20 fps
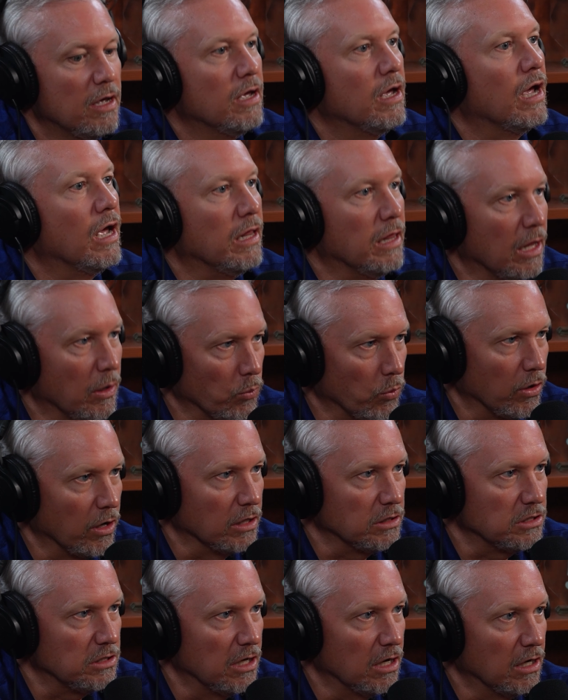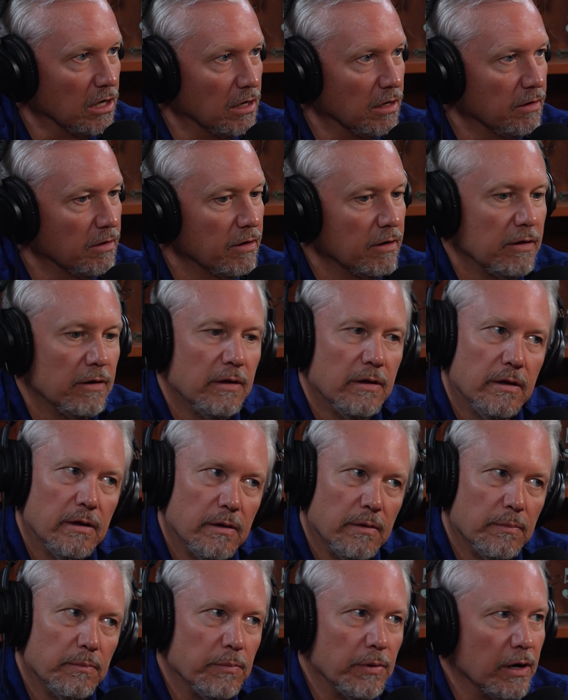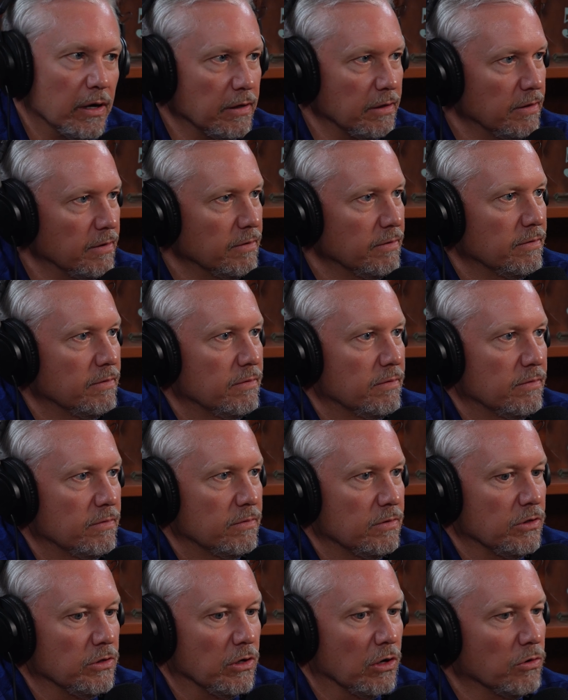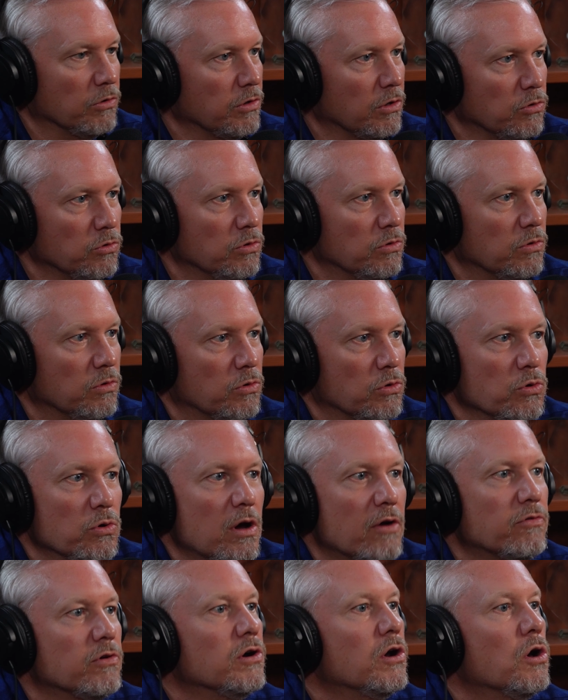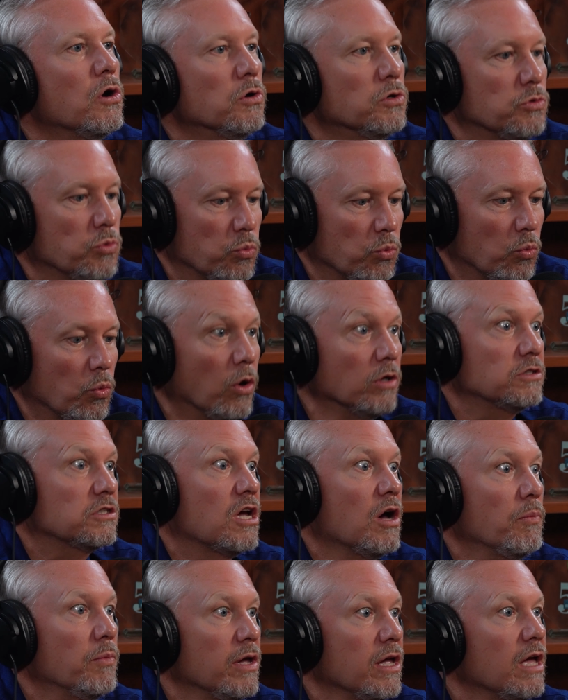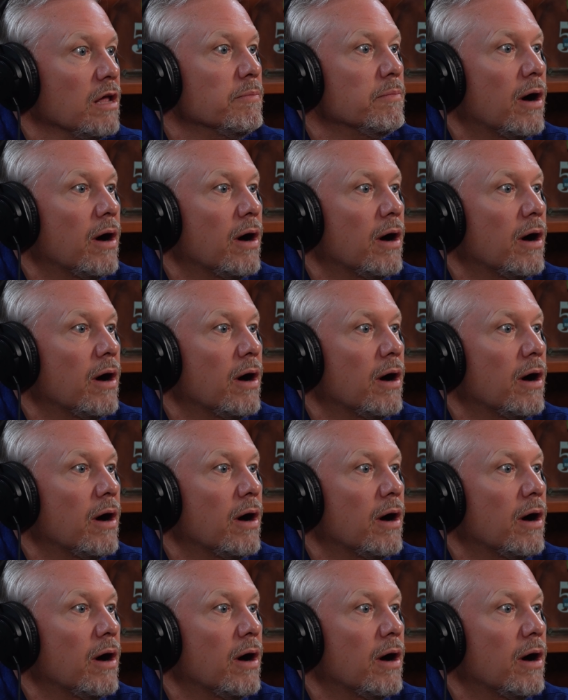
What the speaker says: and then when it's done, but whoever knows what's coming in